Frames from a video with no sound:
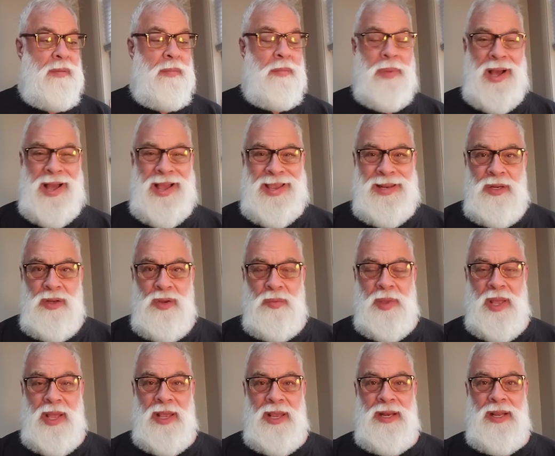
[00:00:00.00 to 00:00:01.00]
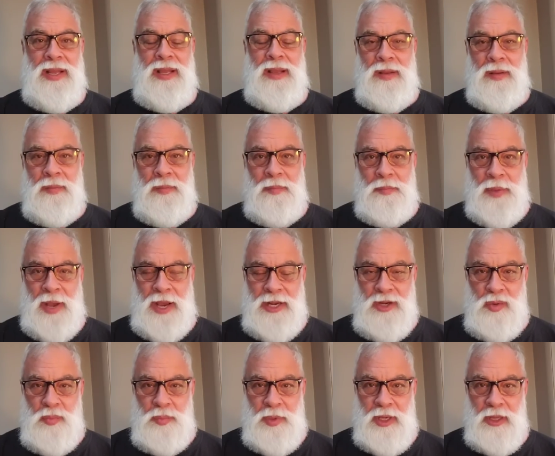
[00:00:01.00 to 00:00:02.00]
Buy a new bed, buy
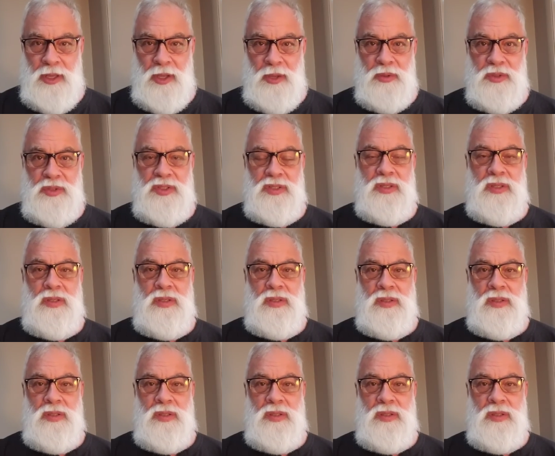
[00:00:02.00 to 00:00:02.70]
new pillows.